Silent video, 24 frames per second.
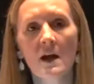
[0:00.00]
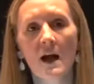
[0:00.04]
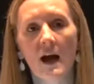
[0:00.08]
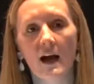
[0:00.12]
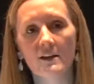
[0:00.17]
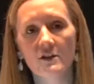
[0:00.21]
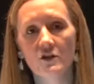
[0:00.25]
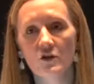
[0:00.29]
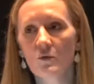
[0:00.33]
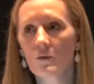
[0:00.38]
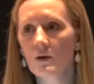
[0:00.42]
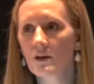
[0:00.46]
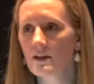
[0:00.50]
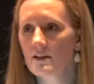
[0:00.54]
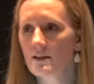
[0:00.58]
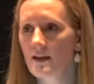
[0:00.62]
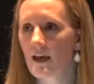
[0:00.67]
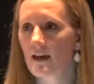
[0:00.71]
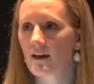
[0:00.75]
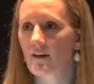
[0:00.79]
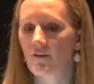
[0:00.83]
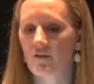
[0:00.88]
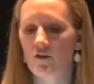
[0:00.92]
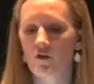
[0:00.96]
I do want to
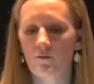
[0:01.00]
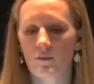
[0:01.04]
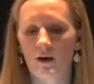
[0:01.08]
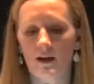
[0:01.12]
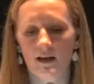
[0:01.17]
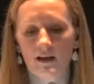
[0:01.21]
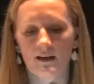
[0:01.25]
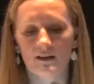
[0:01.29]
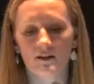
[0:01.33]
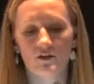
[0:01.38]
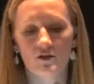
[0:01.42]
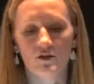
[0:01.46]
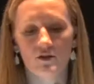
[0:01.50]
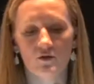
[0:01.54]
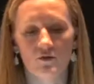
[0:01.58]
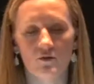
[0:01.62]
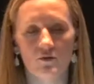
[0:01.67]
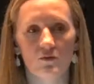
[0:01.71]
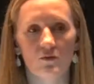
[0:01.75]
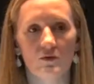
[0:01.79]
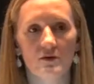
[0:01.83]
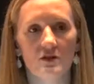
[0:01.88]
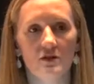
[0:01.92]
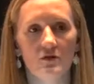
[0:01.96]
take a few minutes
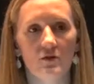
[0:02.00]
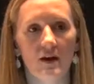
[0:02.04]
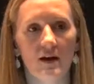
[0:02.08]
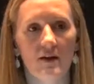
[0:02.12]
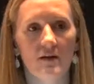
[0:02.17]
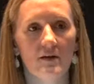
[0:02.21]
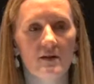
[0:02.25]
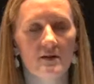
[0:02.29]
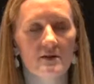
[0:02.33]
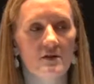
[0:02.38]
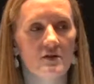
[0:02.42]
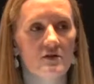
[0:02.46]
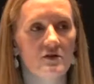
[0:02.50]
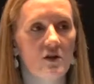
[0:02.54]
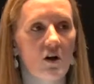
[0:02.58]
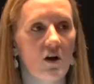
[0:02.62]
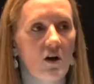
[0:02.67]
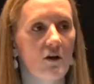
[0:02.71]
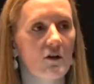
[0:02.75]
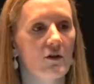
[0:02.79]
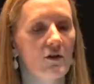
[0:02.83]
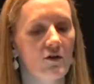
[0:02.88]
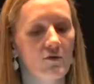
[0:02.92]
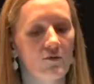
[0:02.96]
to
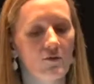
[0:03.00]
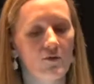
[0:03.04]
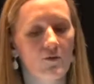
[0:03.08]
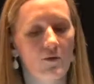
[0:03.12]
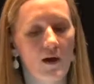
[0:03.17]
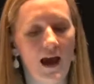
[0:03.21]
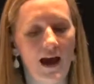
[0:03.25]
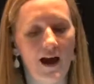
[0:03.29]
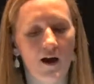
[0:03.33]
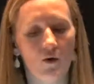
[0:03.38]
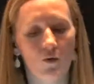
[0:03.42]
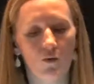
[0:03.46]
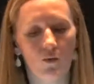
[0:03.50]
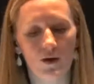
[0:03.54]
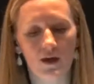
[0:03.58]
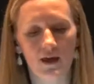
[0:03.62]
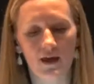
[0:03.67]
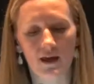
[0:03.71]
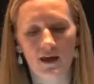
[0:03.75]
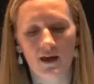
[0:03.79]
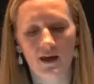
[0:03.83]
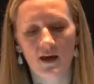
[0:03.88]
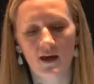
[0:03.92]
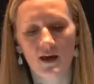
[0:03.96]
talk through how
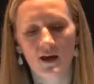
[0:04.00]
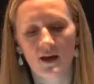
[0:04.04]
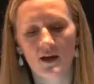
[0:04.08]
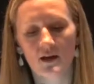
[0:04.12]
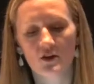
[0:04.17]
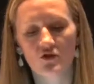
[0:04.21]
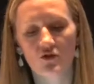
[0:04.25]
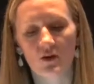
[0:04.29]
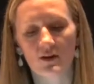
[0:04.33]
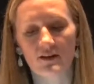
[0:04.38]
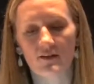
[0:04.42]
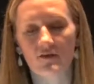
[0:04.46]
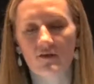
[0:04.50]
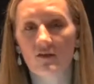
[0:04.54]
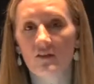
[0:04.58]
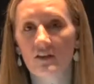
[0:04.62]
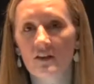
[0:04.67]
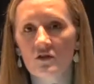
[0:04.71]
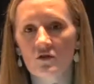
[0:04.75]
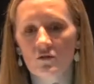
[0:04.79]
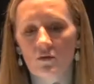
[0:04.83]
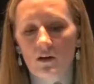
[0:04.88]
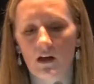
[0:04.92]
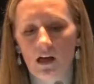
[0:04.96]
we tried to
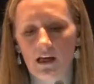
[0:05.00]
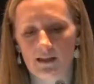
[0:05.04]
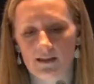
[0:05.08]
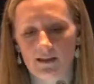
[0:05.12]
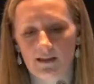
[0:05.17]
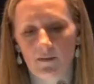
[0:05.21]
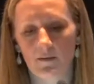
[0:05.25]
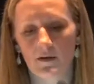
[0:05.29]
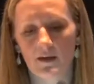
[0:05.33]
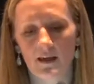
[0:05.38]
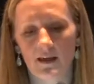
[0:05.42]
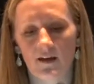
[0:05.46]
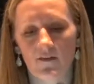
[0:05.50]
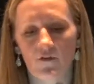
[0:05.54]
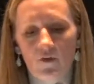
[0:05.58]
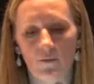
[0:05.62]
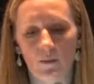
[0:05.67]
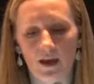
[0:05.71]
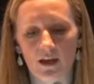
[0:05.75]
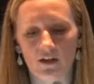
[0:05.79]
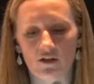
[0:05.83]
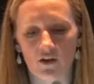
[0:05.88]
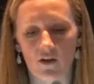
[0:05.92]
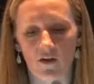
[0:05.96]
visualize some of the
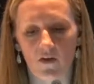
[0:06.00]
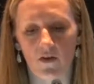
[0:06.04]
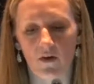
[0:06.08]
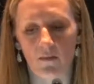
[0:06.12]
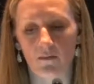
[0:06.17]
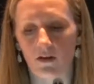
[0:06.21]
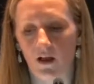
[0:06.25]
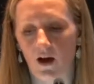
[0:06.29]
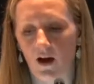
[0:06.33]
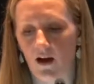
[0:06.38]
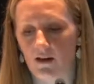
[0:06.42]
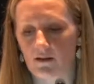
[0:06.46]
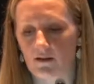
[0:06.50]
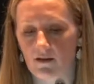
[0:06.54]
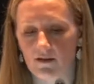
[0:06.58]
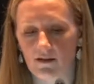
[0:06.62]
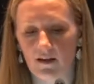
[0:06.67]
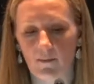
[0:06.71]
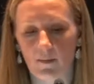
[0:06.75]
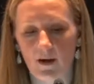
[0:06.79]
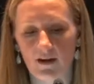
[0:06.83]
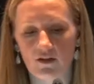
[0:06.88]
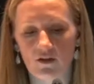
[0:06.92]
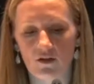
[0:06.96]
information in the plots. As
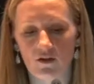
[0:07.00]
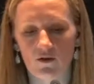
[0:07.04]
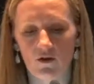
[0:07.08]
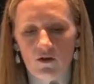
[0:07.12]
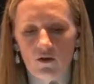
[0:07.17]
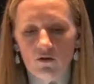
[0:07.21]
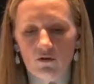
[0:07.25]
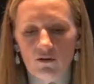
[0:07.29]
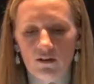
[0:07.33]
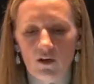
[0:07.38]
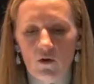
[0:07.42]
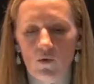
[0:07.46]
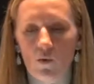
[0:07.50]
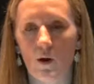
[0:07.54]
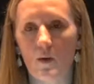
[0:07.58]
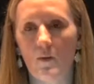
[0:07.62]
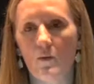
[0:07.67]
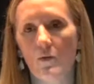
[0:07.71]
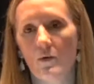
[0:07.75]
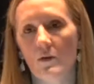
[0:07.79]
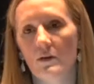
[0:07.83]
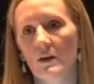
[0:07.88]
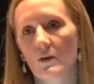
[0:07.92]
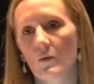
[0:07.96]
I mentioned earlier, we
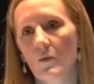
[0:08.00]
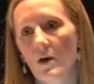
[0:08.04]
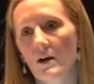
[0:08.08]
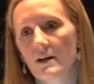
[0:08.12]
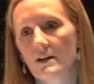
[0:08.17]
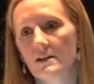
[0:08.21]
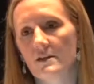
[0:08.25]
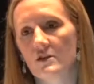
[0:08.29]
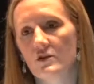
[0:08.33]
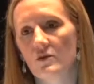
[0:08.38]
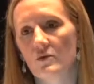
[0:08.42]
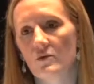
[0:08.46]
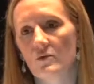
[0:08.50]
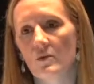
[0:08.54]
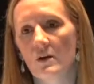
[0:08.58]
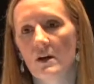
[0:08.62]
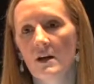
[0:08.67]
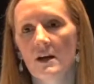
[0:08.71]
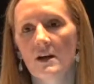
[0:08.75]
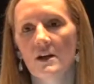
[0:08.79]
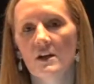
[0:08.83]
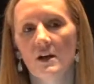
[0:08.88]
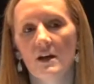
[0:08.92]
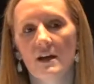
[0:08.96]
really wanted to,
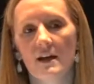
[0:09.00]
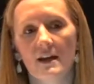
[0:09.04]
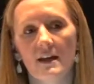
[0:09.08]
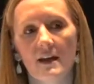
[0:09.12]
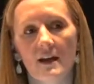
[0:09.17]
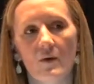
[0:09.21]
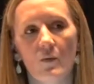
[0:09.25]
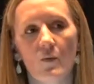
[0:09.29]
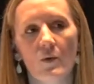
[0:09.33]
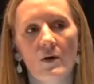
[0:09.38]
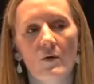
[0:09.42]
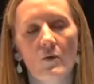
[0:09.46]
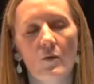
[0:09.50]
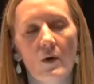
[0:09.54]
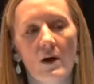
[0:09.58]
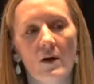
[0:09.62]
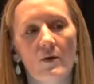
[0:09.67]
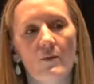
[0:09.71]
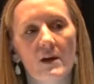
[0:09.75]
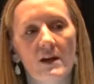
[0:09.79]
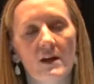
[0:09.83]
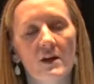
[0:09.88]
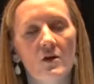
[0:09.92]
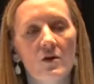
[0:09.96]

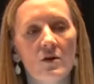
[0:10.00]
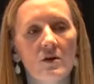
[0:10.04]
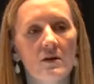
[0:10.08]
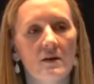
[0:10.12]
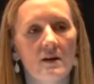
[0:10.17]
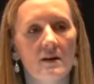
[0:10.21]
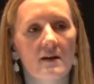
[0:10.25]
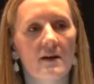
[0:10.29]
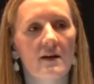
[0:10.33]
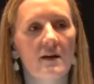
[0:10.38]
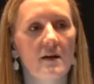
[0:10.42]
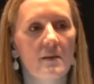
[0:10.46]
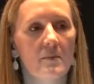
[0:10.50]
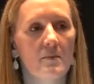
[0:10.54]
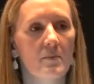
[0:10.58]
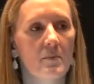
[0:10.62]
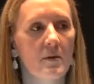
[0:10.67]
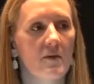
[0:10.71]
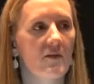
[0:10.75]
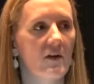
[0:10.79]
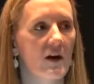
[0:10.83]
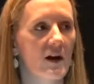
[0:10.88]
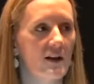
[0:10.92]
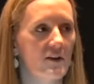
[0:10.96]
where we could,
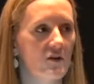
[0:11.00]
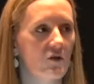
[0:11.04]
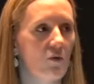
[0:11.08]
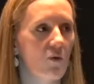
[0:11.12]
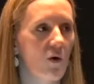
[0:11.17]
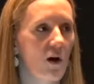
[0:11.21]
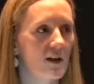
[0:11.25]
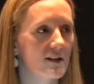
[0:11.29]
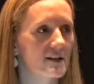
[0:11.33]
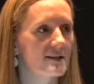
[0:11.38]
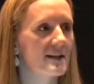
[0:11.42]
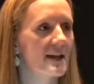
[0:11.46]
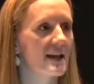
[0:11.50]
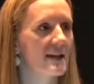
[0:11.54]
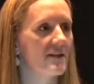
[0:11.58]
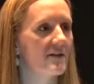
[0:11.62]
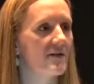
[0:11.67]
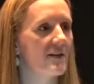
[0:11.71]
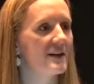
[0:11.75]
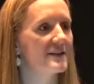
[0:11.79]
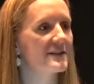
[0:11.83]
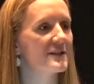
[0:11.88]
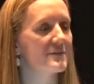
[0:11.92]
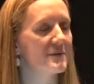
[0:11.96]
provide
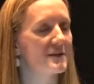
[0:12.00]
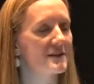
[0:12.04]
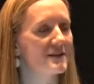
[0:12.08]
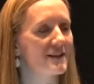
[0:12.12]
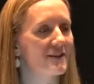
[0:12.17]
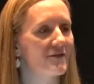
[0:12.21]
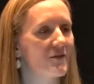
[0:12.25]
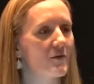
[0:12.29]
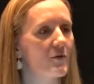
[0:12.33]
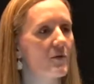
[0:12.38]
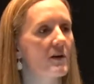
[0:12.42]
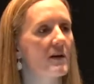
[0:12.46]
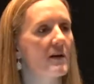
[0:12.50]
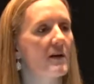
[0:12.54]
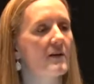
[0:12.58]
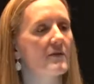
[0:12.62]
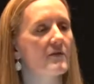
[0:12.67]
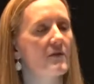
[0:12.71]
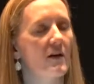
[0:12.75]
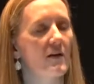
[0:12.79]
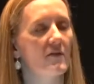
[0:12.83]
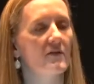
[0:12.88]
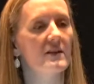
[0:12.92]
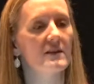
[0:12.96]
quantitative estimates, if you were,
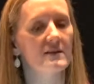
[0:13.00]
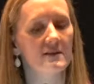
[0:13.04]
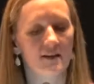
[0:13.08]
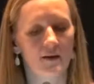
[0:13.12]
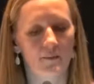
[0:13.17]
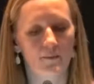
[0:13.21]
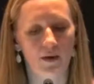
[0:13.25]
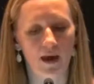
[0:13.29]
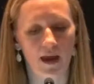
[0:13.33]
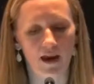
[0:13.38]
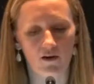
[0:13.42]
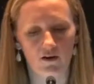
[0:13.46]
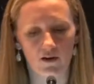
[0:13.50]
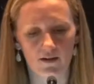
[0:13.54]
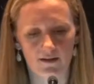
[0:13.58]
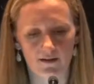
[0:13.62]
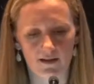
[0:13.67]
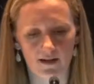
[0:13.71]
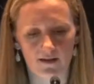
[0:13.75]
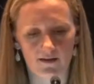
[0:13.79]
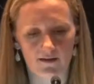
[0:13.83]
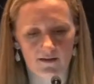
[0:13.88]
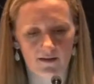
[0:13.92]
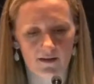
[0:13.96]
of these
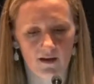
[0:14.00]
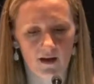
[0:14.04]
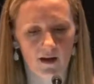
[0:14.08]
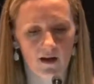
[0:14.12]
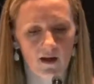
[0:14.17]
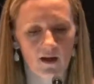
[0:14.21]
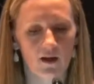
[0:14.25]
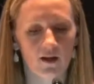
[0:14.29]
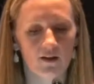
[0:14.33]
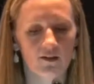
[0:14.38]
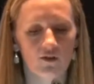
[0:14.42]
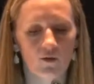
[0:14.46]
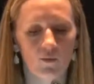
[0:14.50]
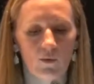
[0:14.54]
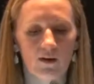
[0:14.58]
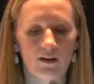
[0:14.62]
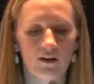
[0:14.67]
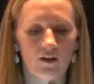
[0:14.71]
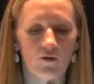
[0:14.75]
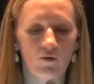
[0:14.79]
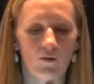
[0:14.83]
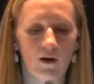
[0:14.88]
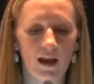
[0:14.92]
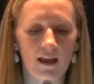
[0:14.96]
comparisons. So we
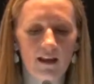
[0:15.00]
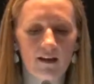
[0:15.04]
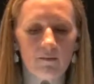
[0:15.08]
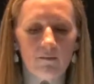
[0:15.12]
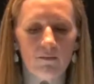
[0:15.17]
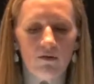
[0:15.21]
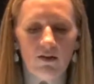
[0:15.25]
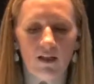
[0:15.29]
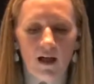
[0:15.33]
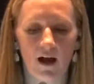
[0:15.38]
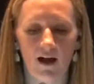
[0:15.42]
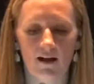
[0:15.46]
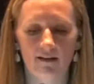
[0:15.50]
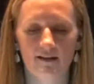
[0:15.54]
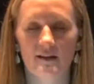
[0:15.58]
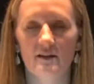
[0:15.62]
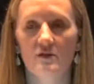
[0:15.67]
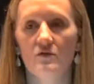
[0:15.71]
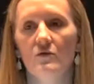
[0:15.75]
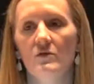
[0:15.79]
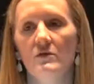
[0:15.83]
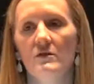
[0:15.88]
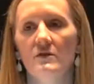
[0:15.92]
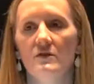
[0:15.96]
created plots
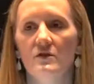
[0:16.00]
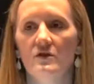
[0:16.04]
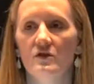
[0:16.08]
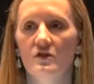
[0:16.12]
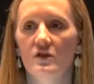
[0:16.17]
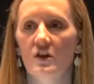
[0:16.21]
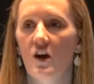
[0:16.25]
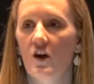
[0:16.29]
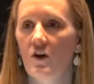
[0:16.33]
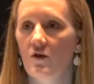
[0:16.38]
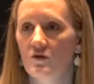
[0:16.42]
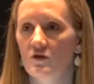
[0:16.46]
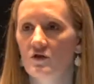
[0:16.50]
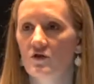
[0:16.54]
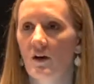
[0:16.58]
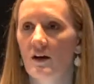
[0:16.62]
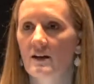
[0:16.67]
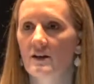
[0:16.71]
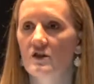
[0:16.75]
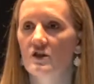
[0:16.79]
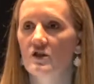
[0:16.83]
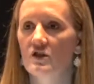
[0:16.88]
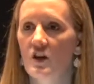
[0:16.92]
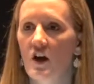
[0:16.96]
in order to try
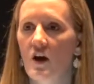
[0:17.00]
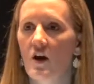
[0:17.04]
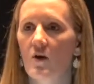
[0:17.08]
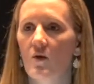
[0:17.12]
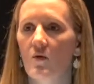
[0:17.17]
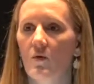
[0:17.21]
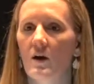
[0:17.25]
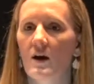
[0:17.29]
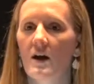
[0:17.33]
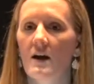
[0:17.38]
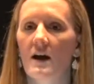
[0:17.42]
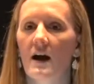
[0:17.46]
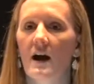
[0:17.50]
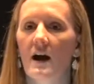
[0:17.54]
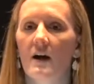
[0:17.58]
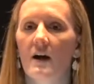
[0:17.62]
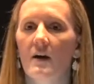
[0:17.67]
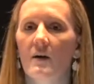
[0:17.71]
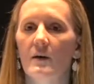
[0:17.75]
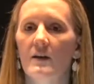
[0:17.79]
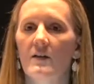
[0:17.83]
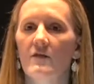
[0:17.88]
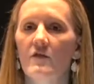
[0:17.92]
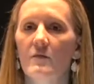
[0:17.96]
to show
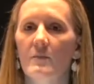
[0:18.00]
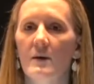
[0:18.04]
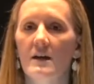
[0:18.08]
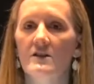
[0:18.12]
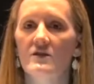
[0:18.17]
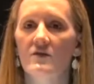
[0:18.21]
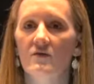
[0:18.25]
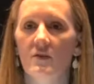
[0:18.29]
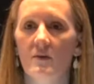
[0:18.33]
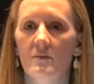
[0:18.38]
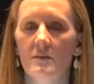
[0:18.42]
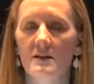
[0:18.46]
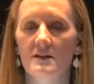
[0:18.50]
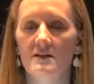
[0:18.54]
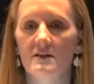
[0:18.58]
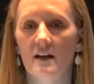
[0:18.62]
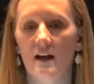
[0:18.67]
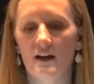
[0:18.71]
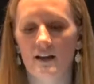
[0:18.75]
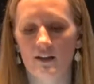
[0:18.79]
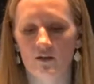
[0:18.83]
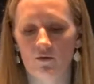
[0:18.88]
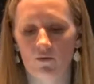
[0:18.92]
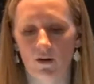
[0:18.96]
information from these
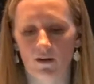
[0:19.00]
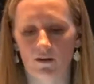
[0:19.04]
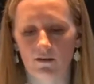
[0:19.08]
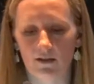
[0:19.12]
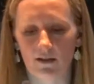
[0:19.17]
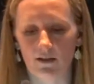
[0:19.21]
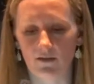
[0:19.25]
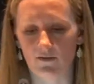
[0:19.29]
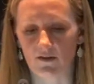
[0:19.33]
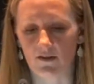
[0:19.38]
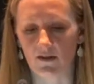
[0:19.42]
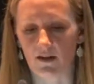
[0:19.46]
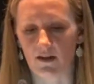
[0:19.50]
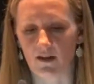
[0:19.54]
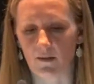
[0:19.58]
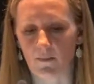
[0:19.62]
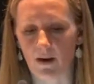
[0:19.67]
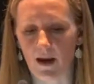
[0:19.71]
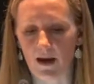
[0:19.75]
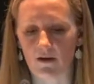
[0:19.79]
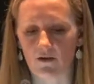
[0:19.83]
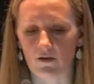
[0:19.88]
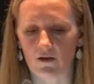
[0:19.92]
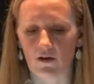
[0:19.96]
studies relative to the
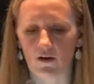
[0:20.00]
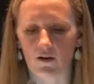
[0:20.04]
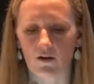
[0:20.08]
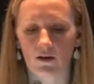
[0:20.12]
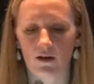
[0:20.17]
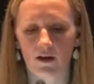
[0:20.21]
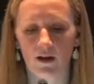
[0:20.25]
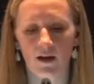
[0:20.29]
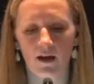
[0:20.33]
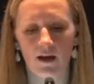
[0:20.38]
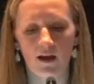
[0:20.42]
comparator.